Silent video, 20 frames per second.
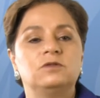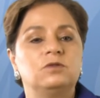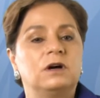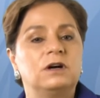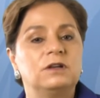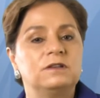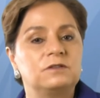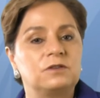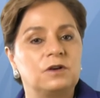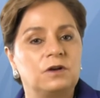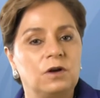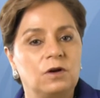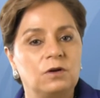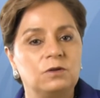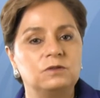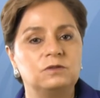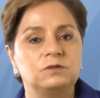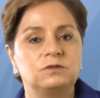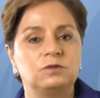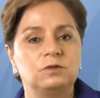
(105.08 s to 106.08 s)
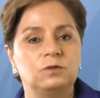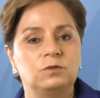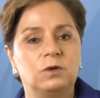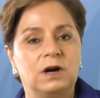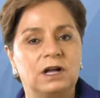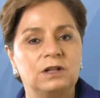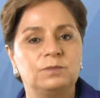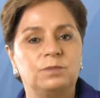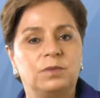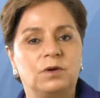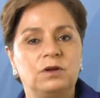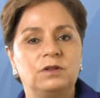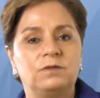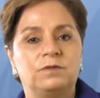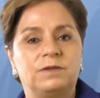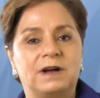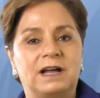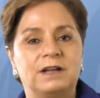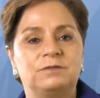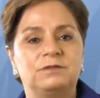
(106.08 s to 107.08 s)
to as close to
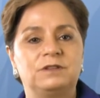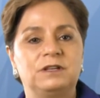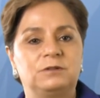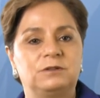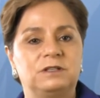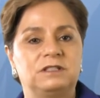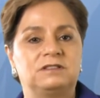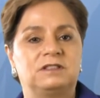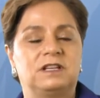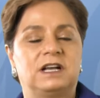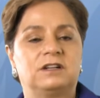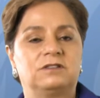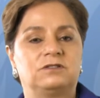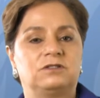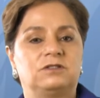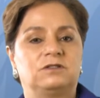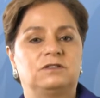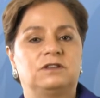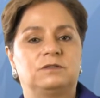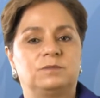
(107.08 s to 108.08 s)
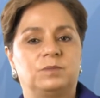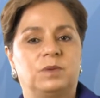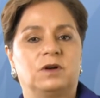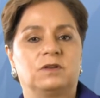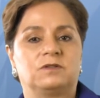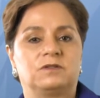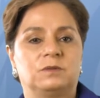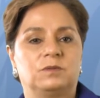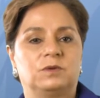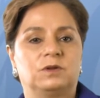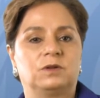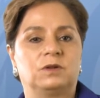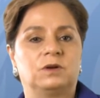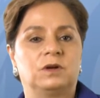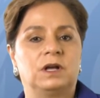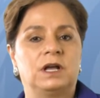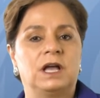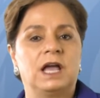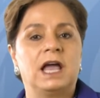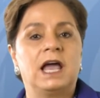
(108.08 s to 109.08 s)
1.5 degrees Celsius as possible.
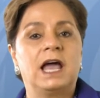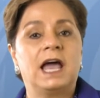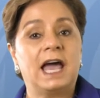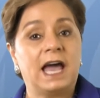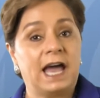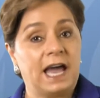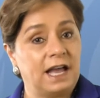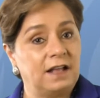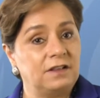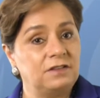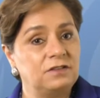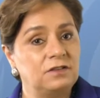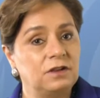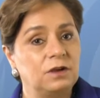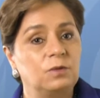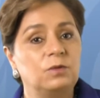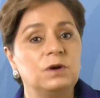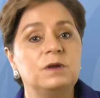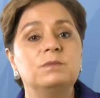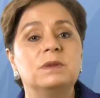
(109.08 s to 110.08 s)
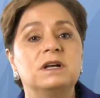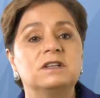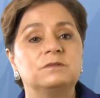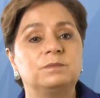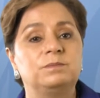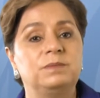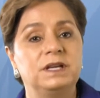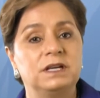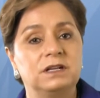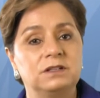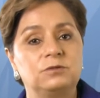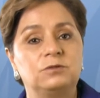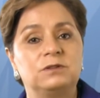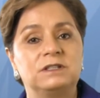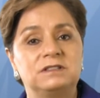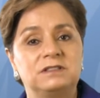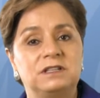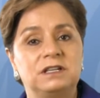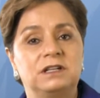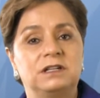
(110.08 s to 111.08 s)
And we must build
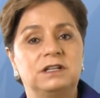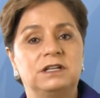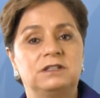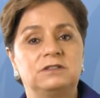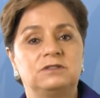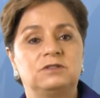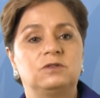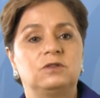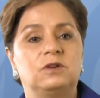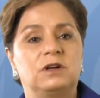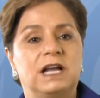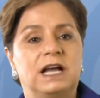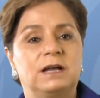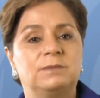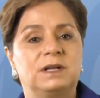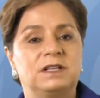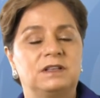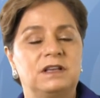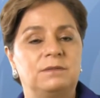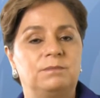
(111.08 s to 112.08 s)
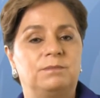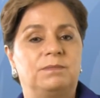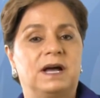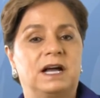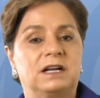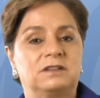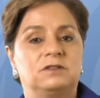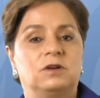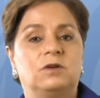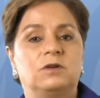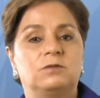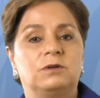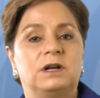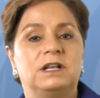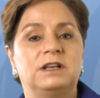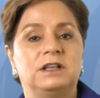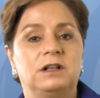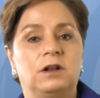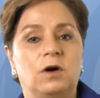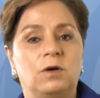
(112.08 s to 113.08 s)
resilience to climate impacts
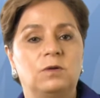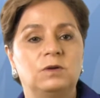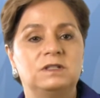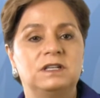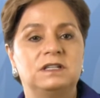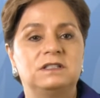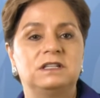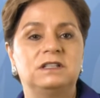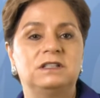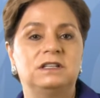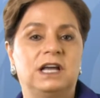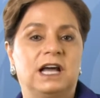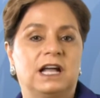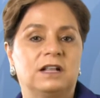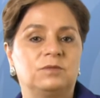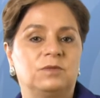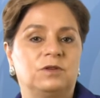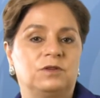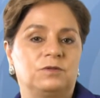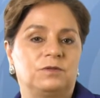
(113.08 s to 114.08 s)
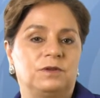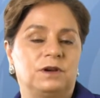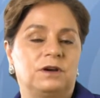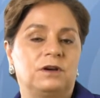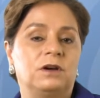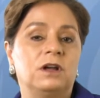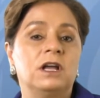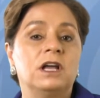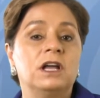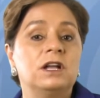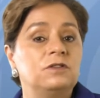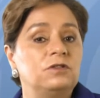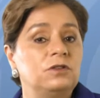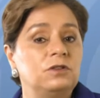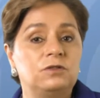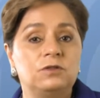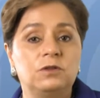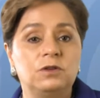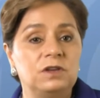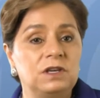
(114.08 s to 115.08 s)
already loaded in the atmosphere
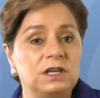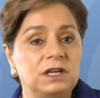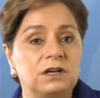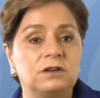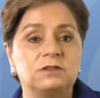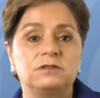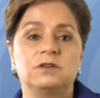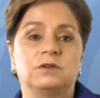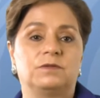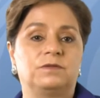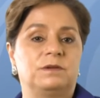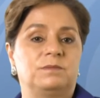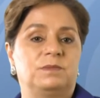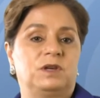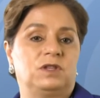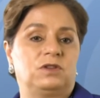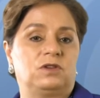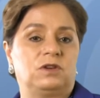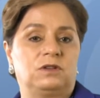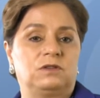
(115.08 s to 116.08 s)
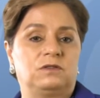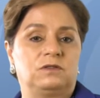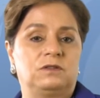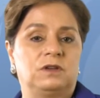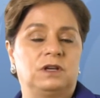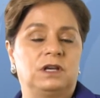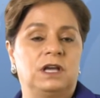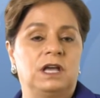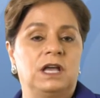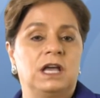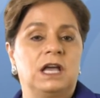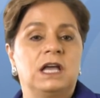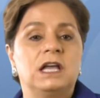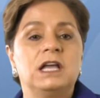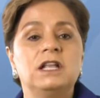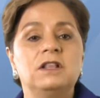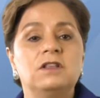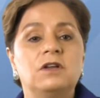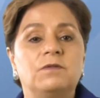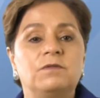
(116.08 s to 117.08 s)
due to years of emissions.
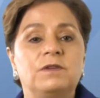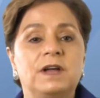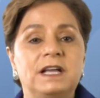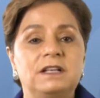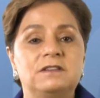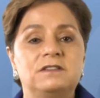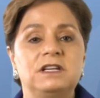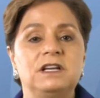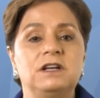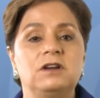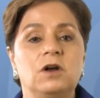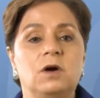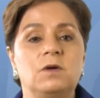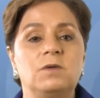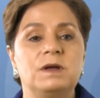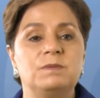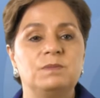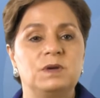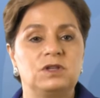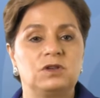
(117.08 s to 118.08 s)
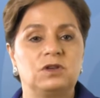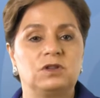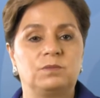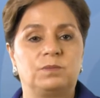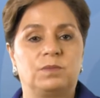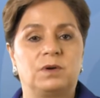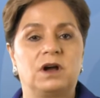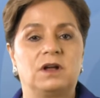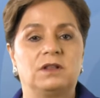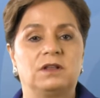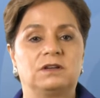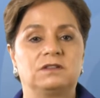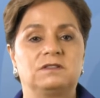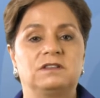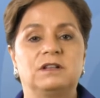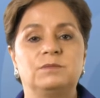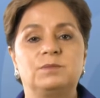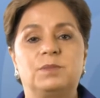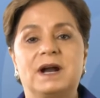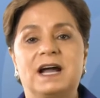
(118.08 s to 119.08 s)
Innovating low-emission
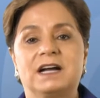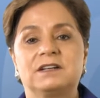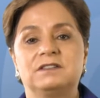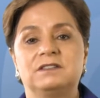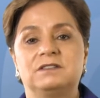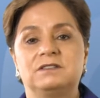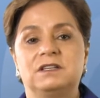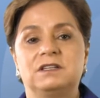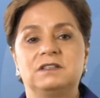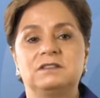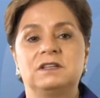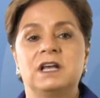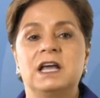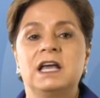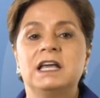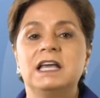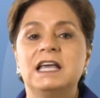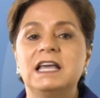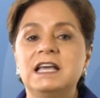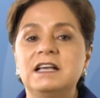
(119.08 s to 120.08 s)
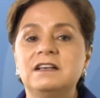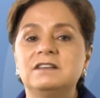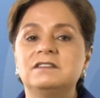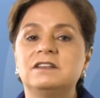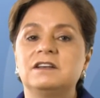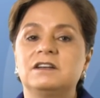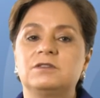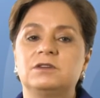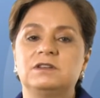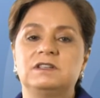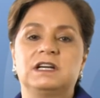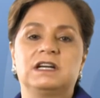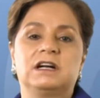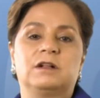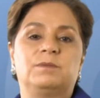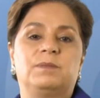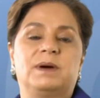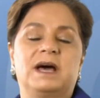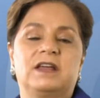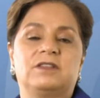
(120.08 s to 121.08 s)
products and practices is the
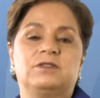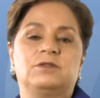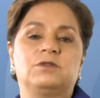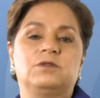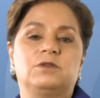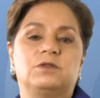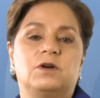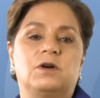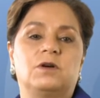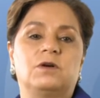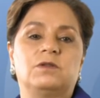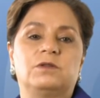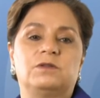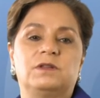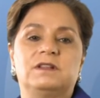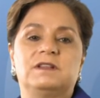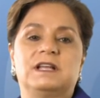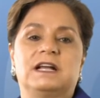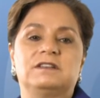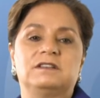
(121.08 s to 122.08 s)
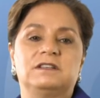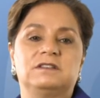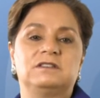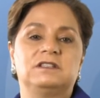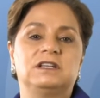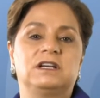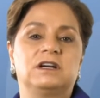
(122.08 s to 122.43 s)
critical path to growth that is